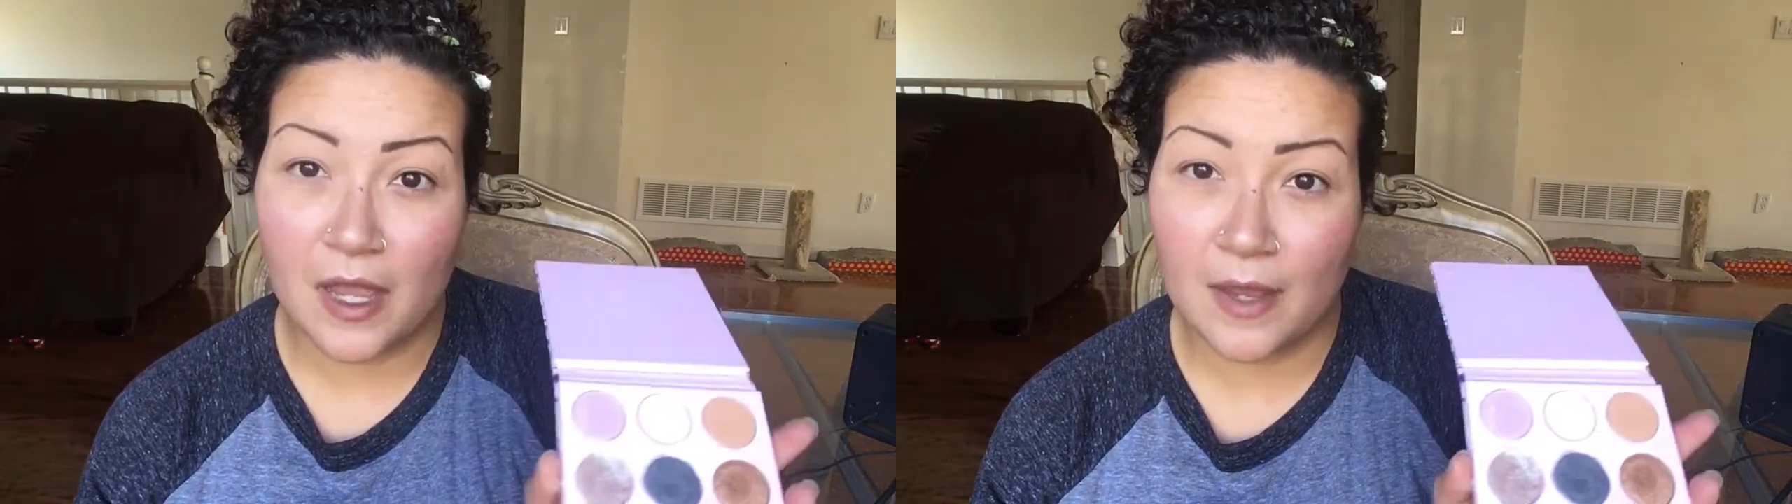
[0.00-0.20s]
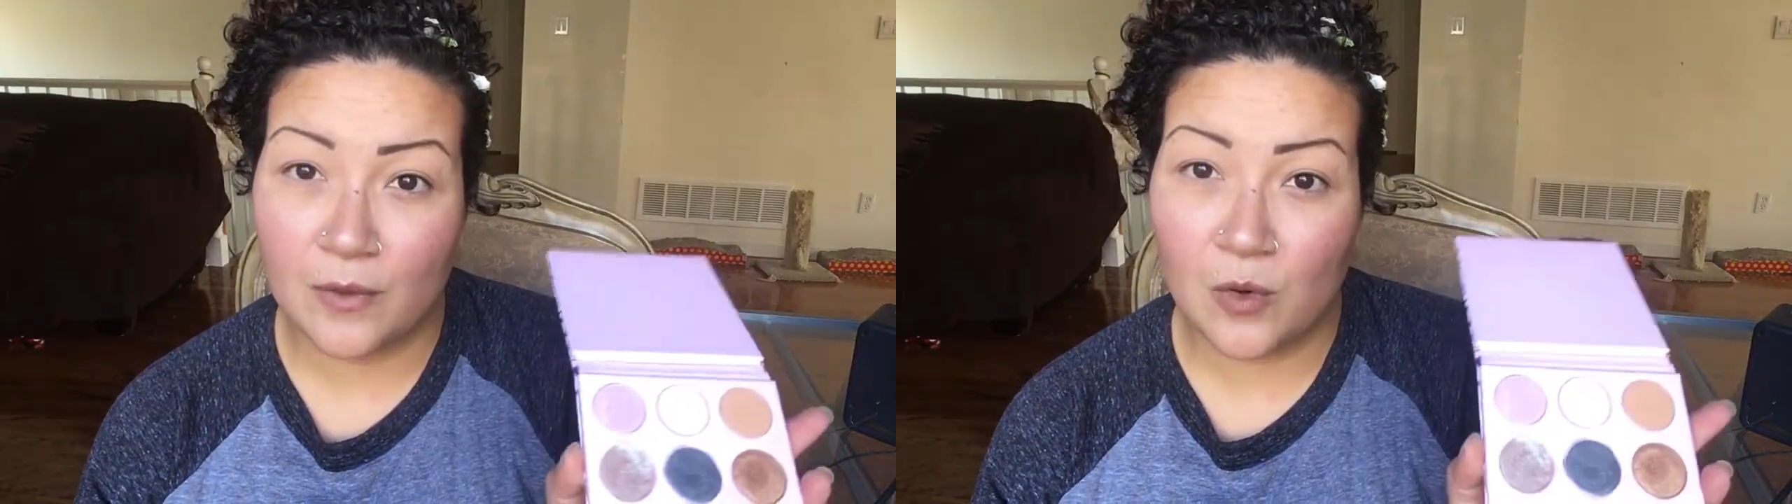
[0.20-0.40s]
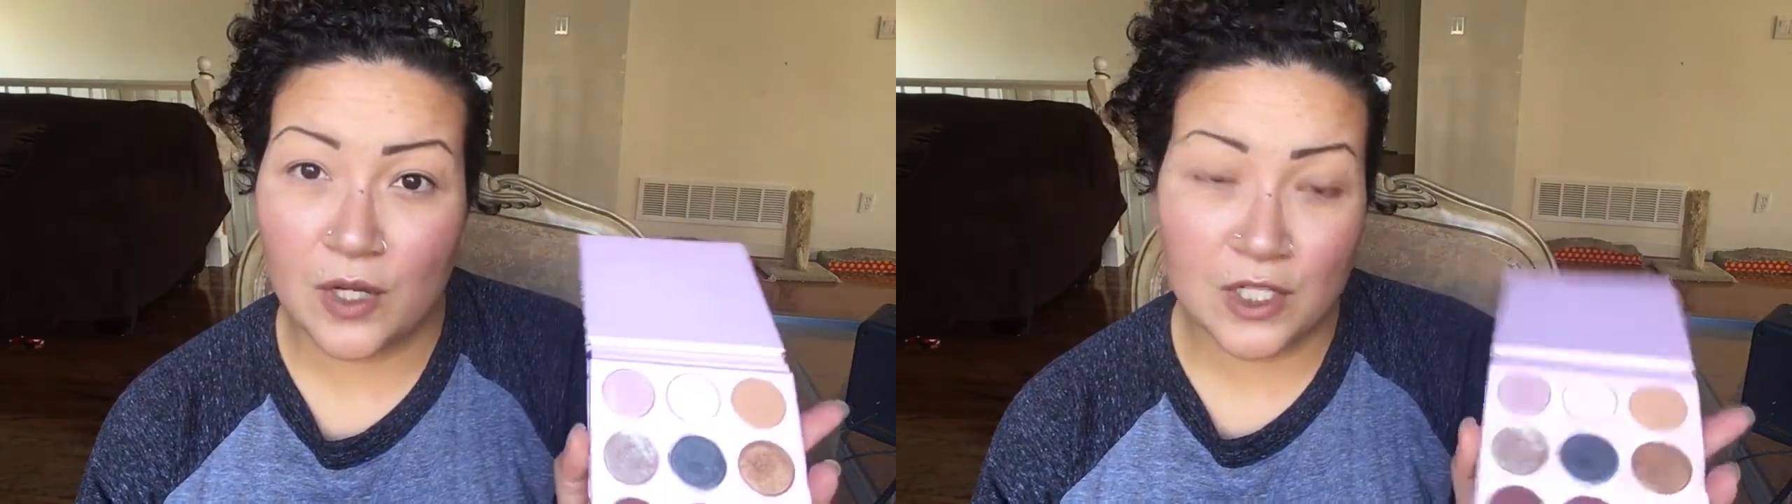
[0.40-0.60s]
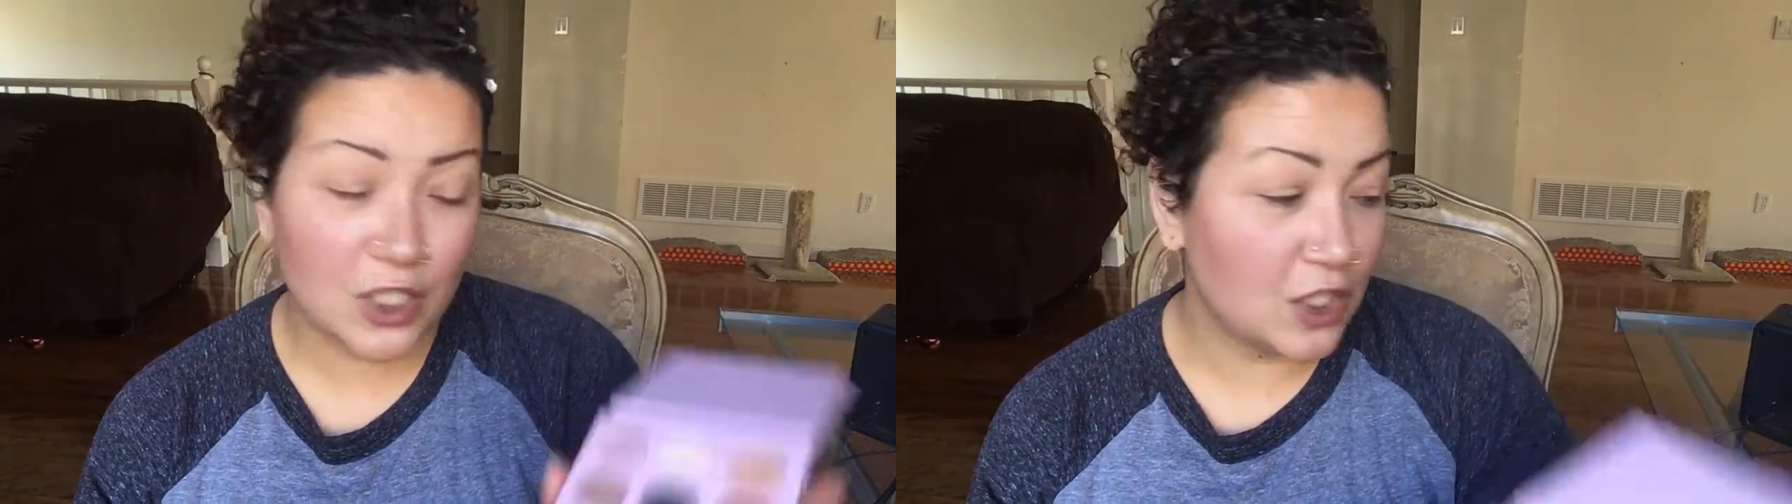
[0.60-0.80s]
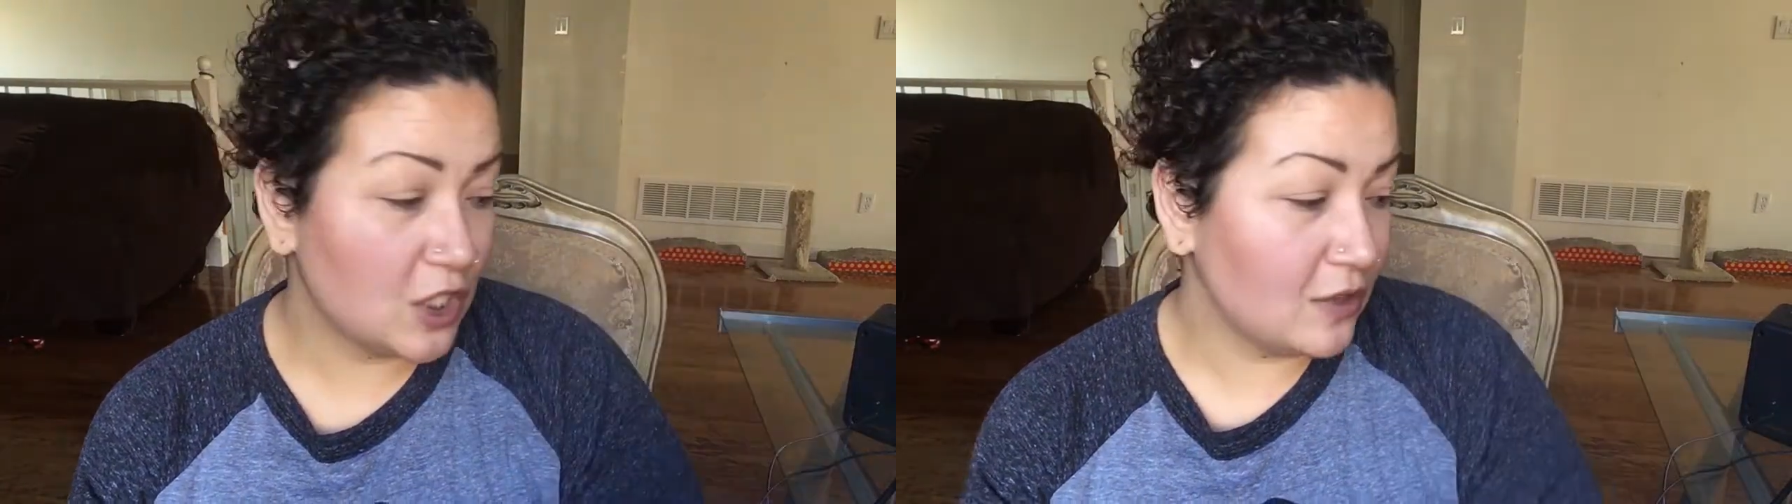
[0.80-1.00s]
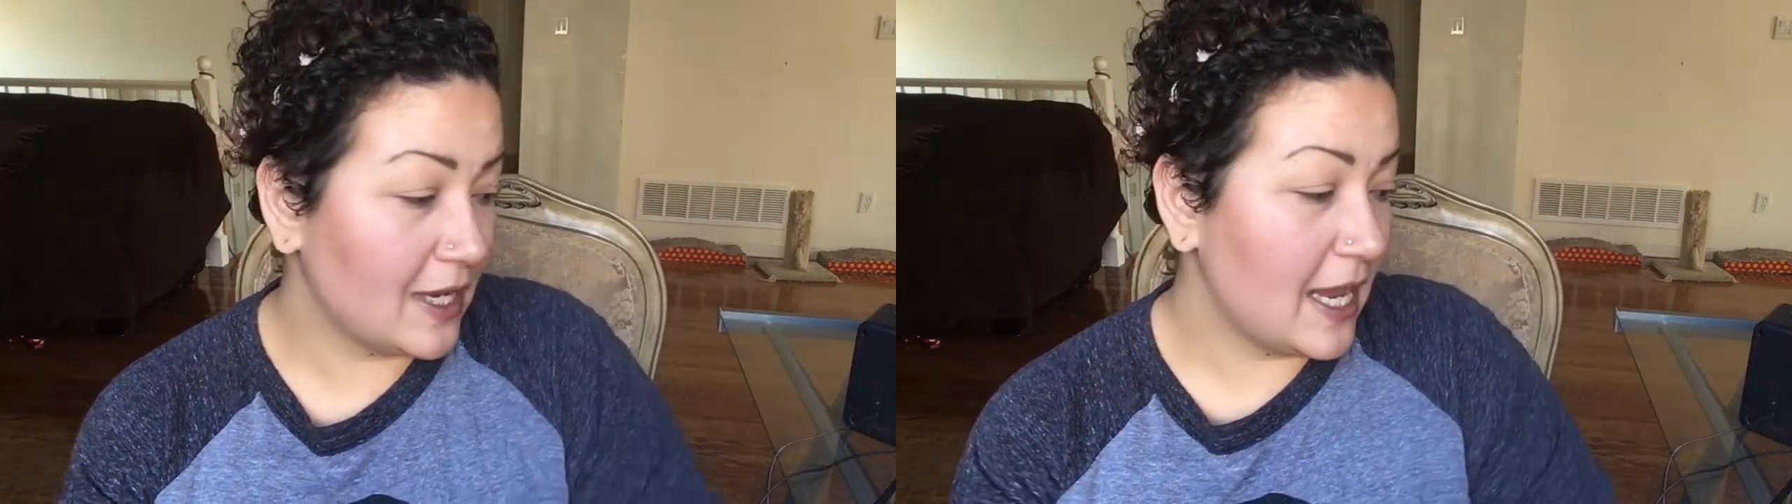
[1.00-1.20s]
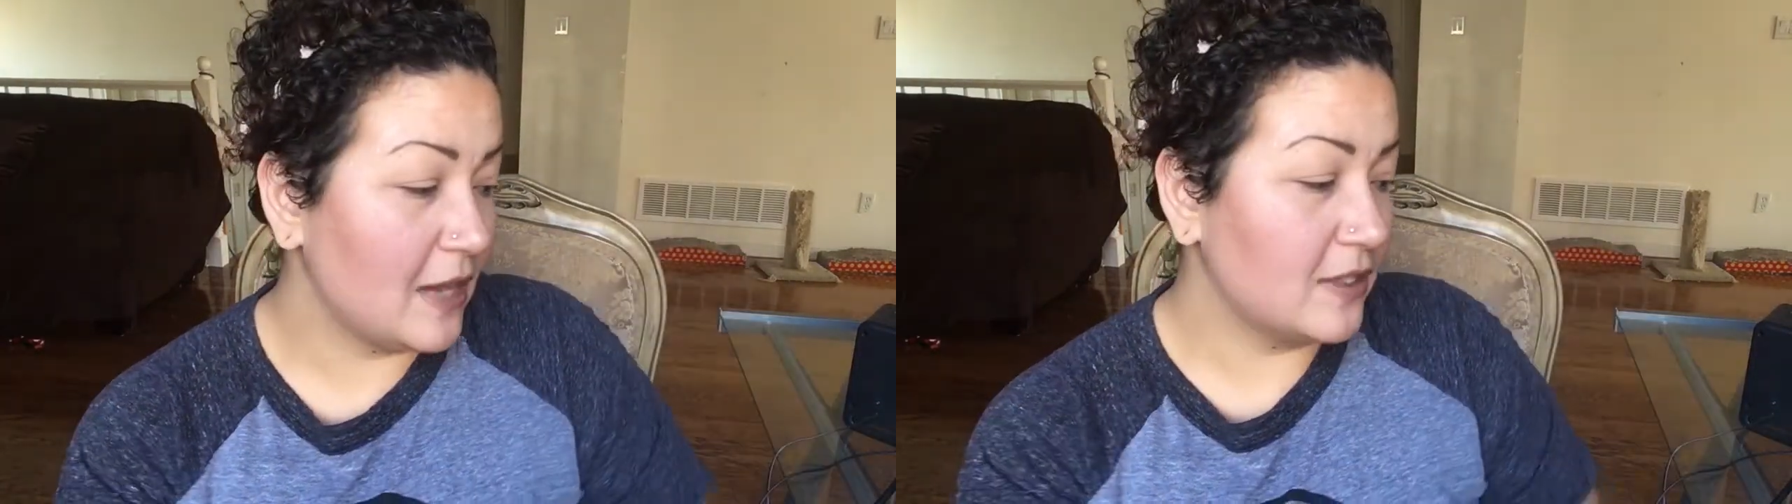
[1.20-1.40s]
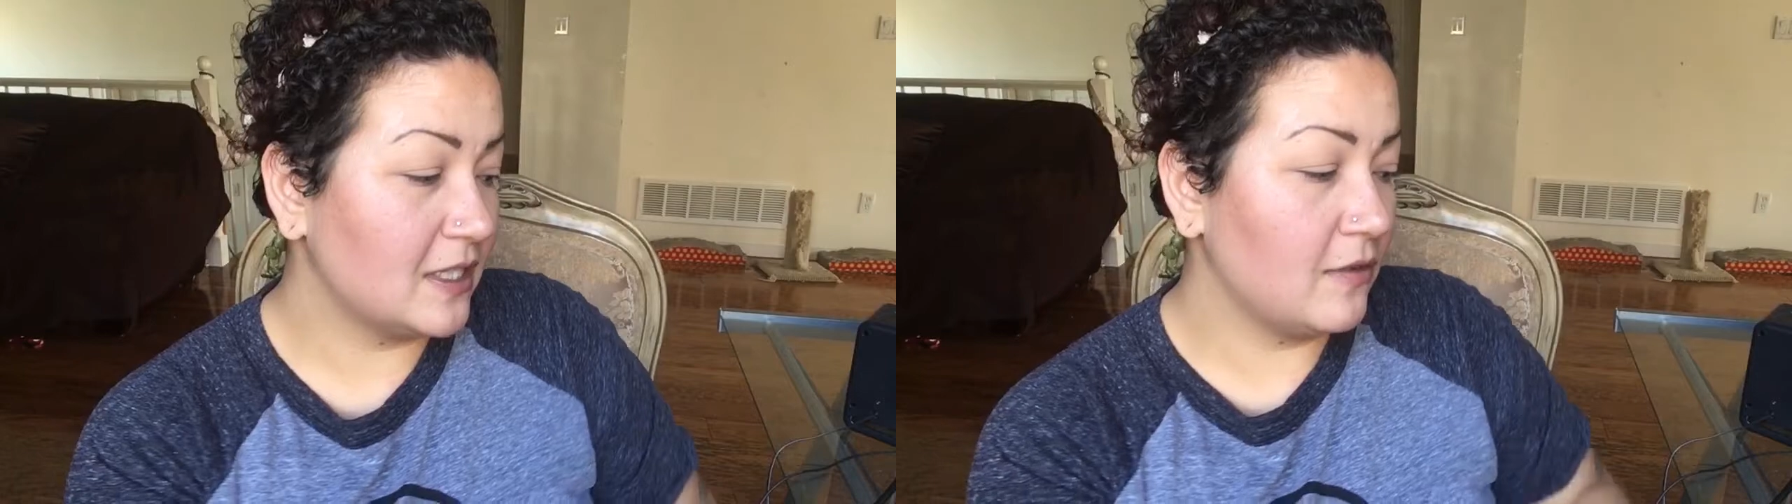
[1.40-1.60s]
I'm going to do it
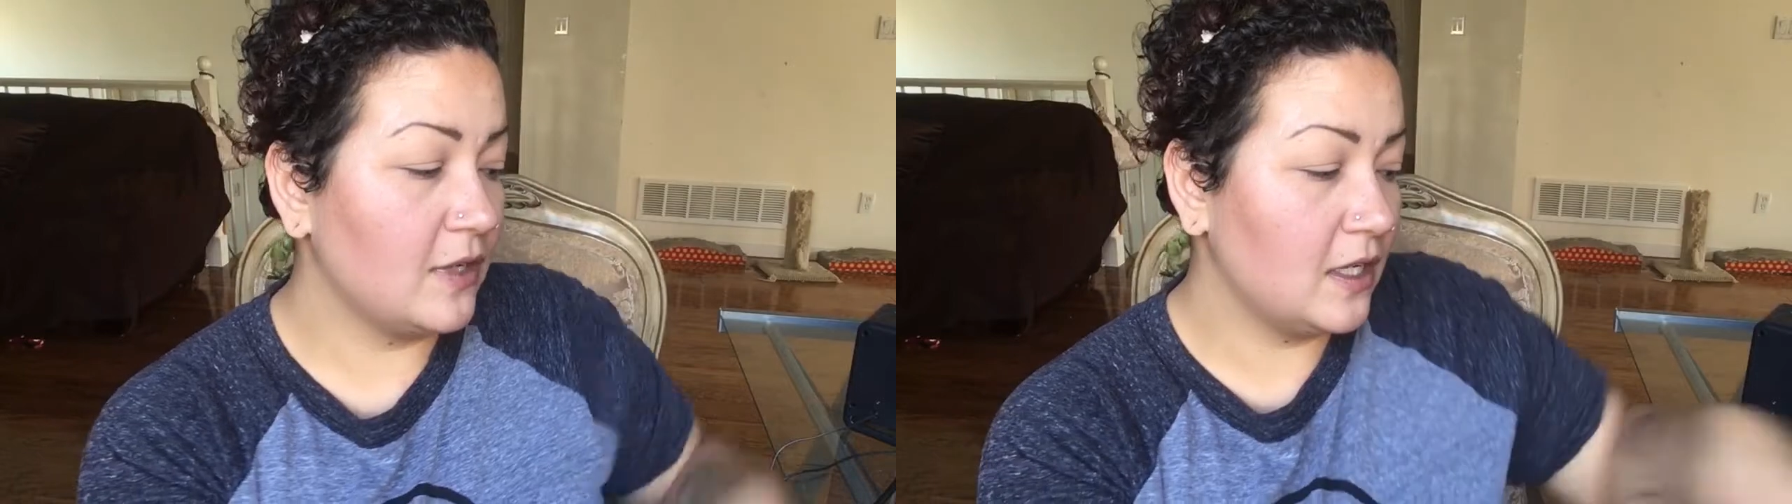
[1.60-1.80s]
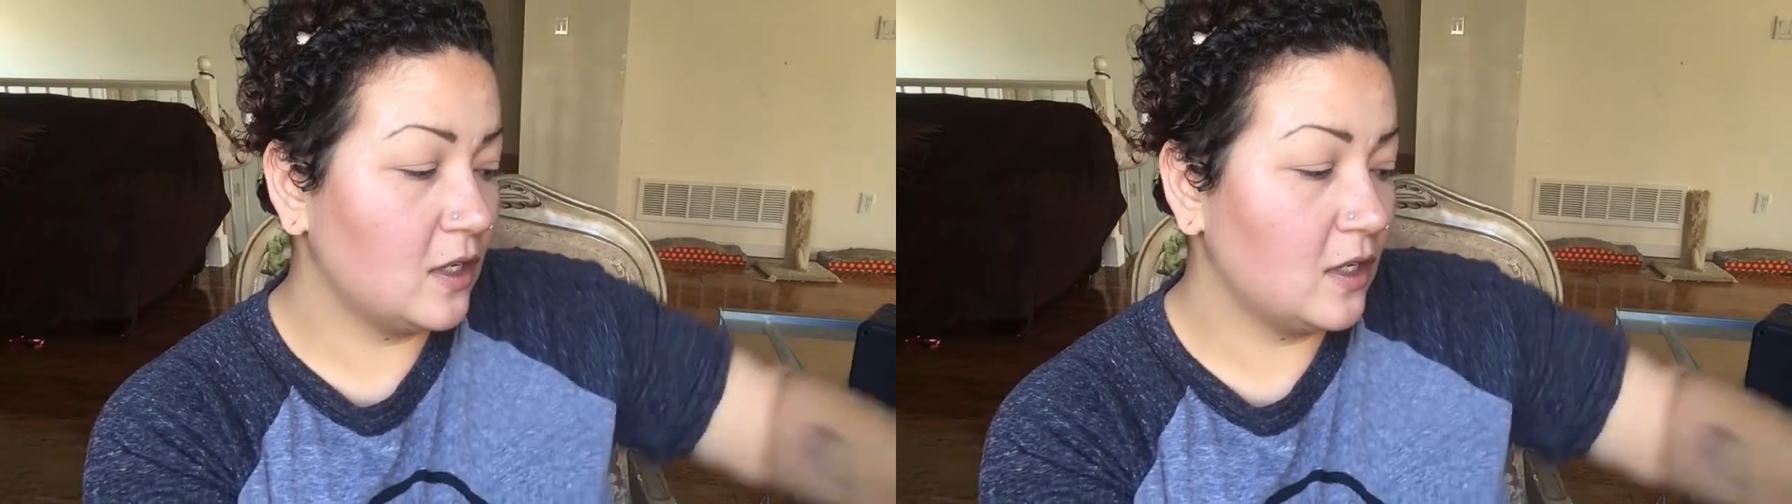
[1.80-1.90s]
how Stephanie